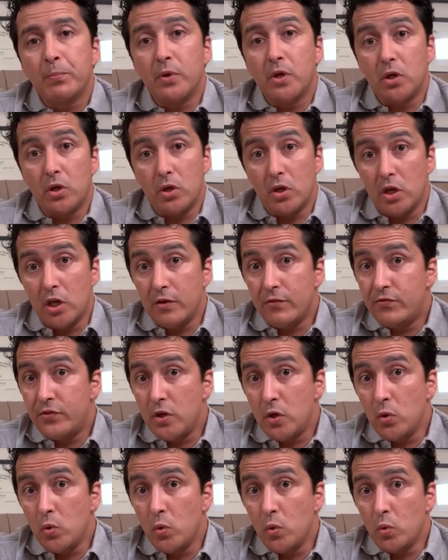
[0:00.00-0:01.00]
if
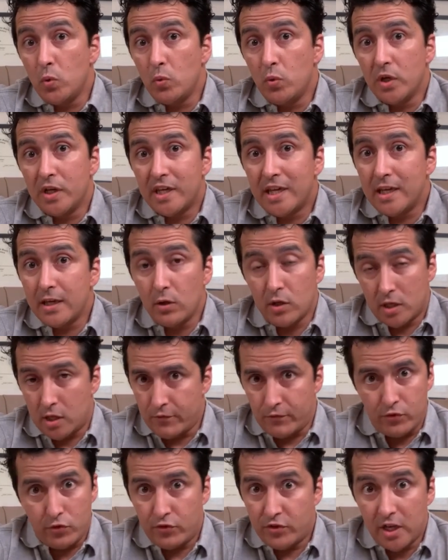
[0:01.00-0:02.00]
you, if
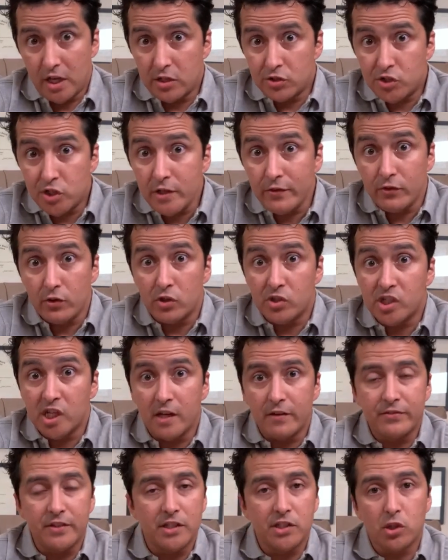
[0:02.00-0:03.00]
you can achieve
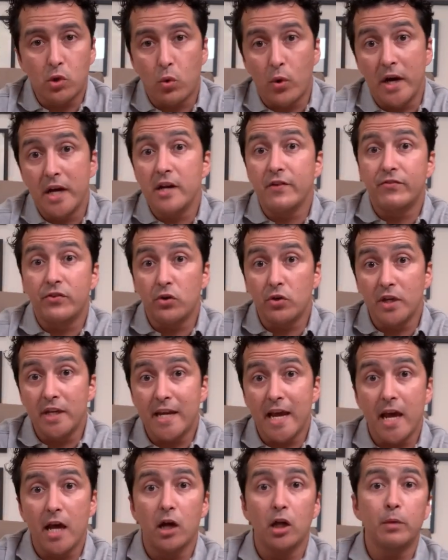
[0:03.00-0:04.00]
yourself, that's great. If you
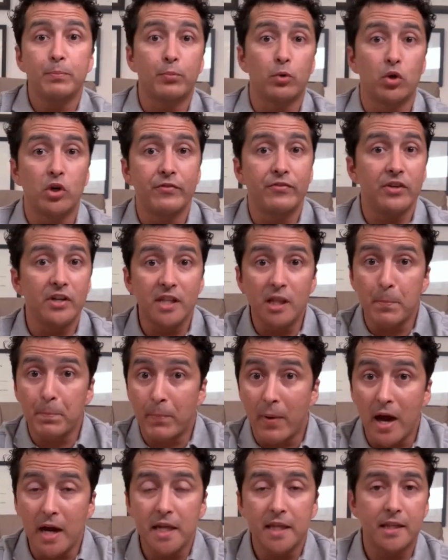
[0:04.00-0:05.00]
need a helper, if you need a
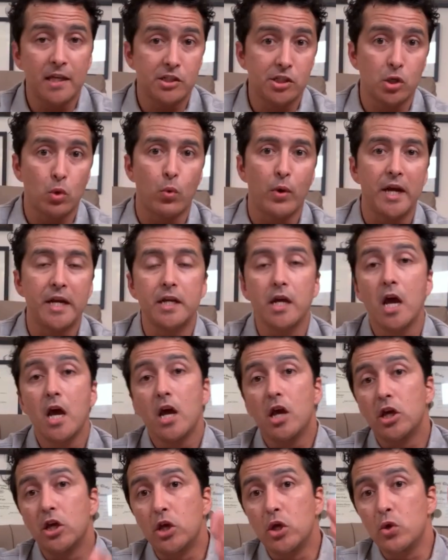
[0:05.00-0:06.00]
buddy, that's great.
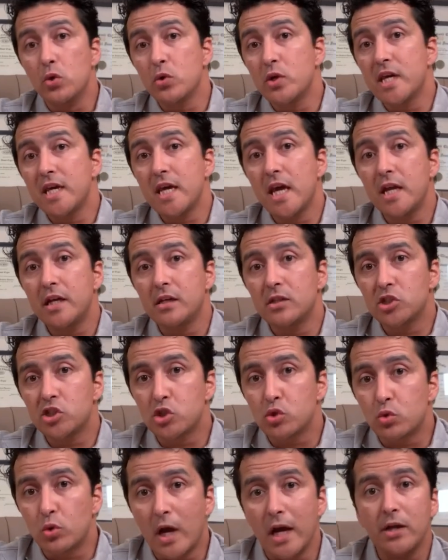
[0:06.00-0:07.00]
You can
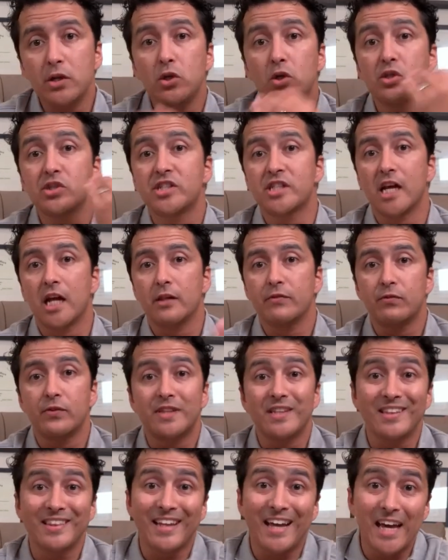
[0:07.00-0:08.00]
surround yourself
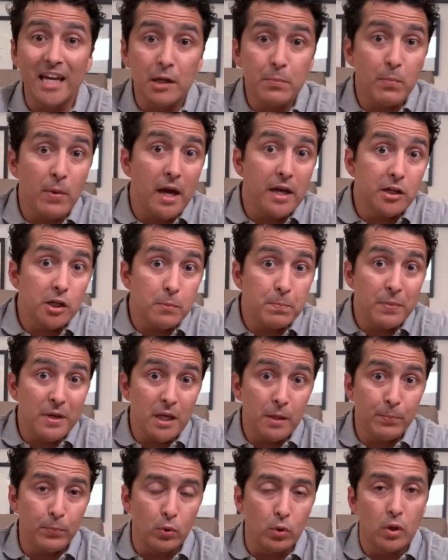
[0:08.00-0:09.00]
with like-minded
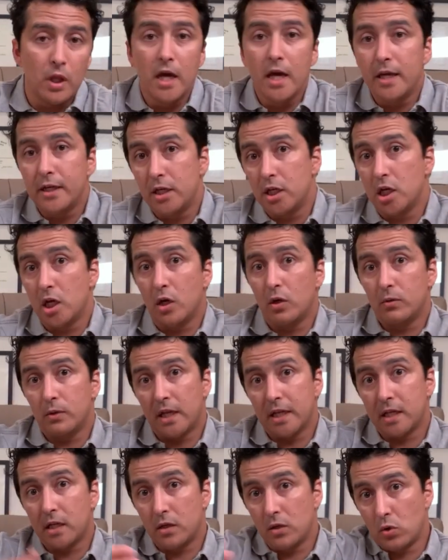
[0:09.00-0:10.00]
people. You know,
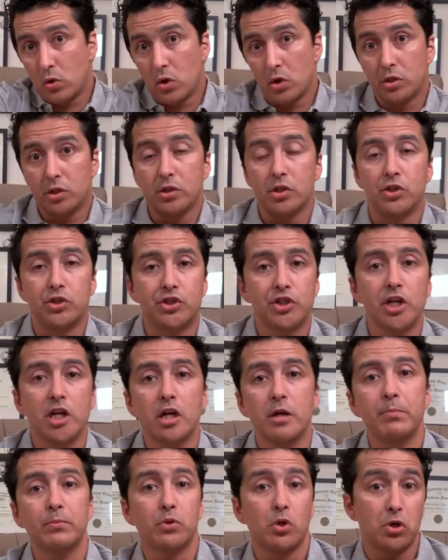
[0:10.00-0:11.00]
like going to the
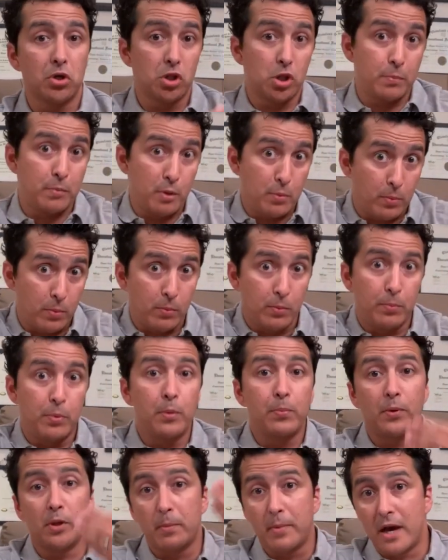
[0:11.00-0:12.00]
gym, talking to the people
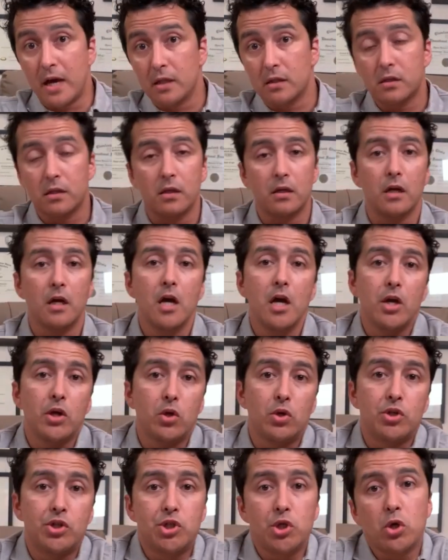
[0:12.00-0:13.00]
people about uh,
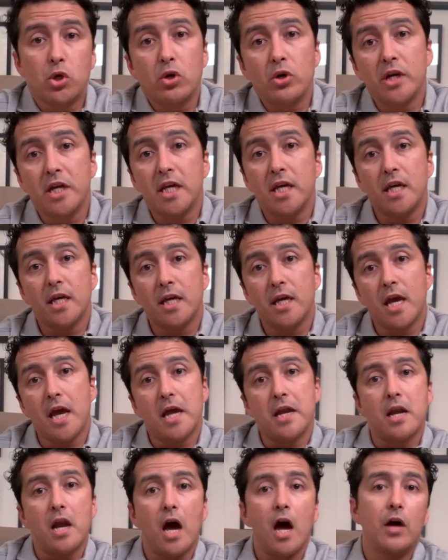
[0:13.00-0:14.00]
your journey
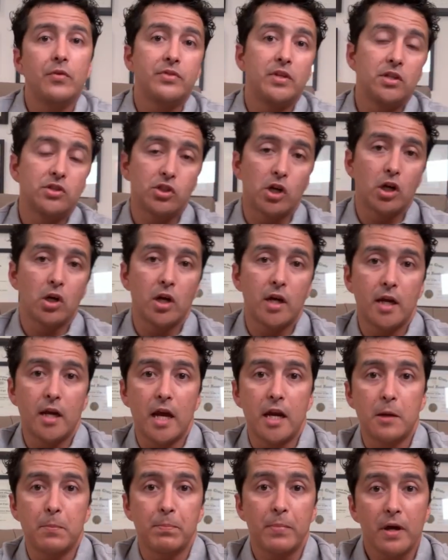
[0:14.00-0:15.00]
and how things are
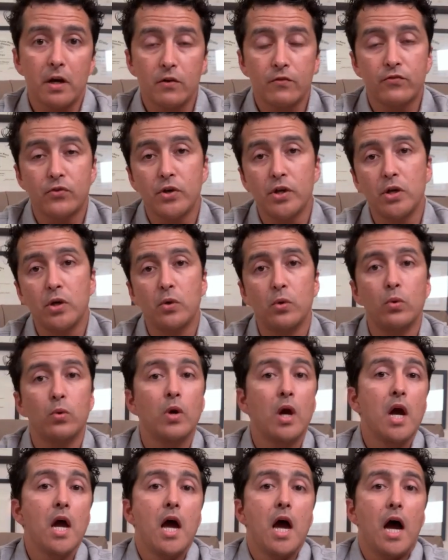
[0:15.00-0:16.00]
getting better for
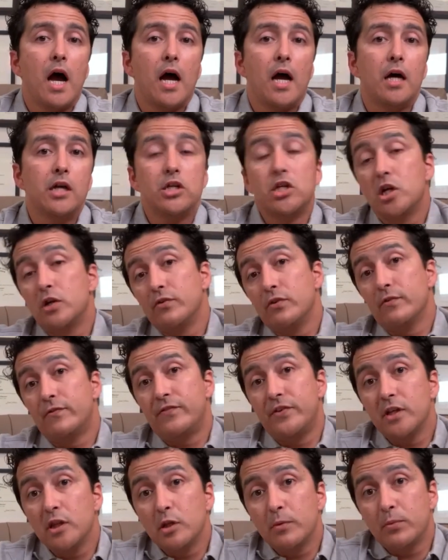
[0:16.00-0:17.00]
you. Uh, you know, you
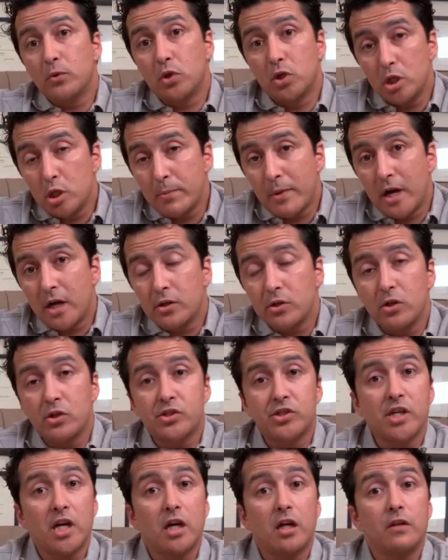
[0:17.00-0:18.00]
feel good about
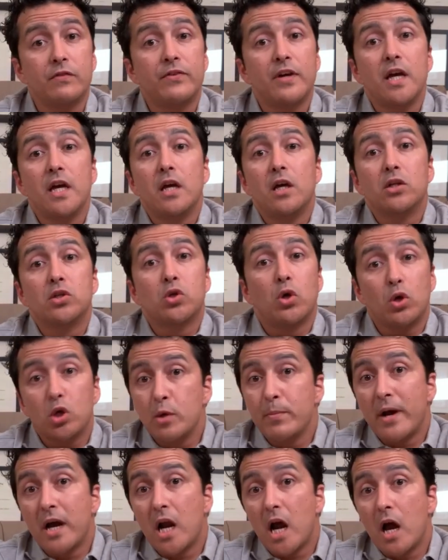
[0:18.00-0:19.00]
yourself. Talk
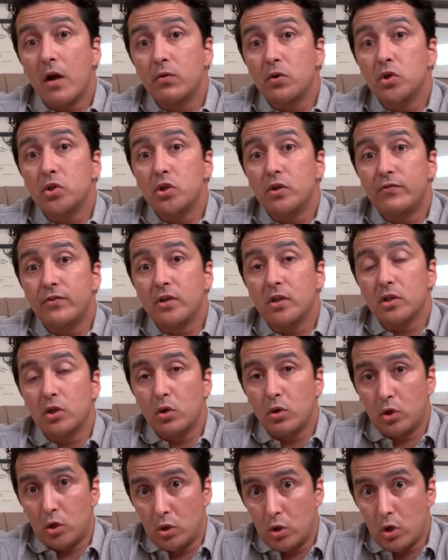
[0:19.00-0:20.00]
about how good you feel
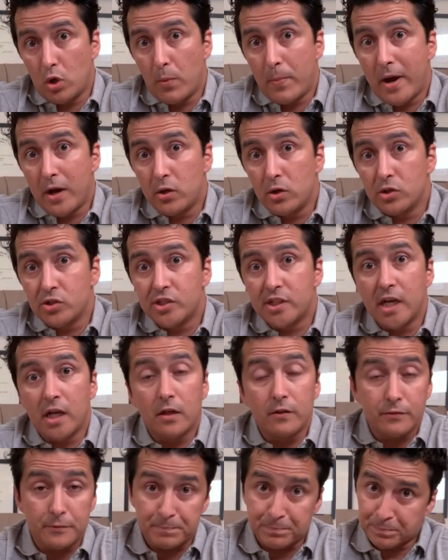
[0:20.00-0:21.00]
good, good about
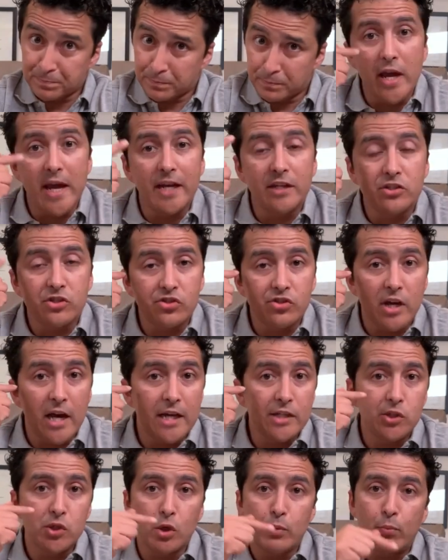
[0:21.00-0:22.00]
yourself.
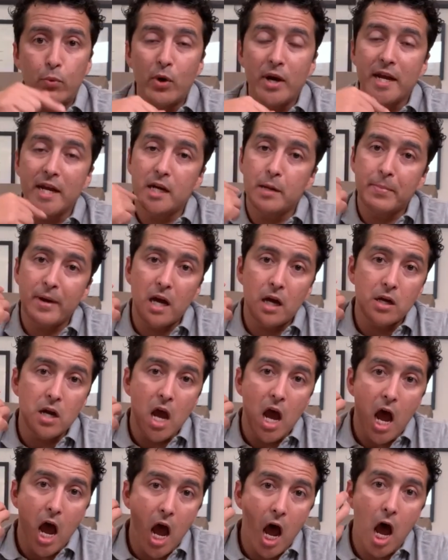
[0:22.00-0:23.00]
Exercise your brain about
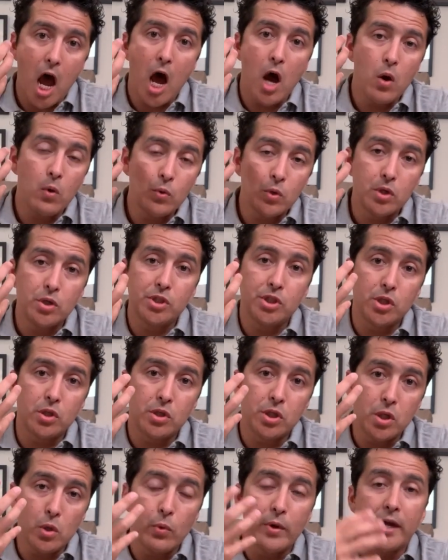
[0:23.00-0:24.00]
how good
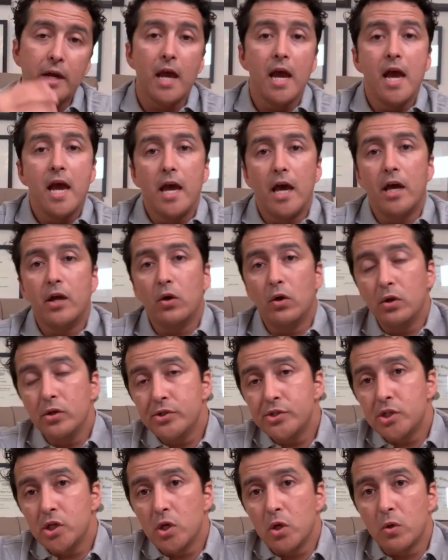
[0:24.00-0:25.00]
you're doing, and
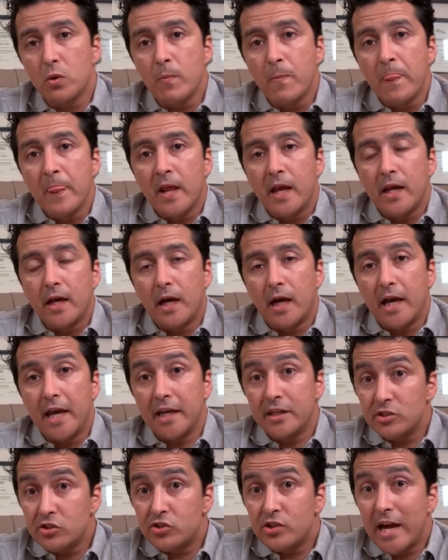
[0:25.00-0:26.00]
also uh,
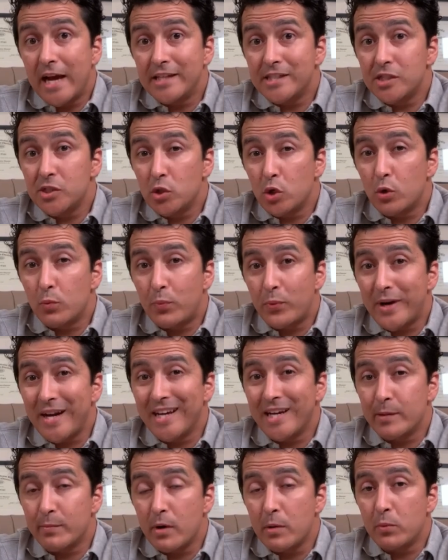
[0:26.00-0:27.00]
exercising your
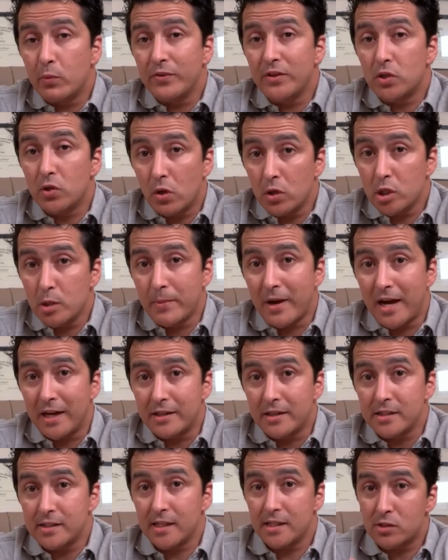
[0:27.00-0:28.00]
brain. Remember, we talked
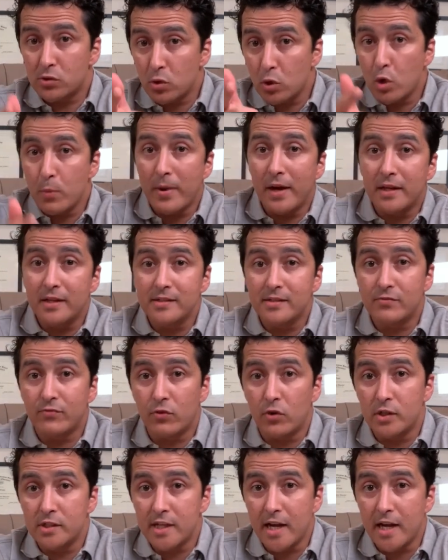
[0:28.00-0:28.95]
about this. Let's talk about this for a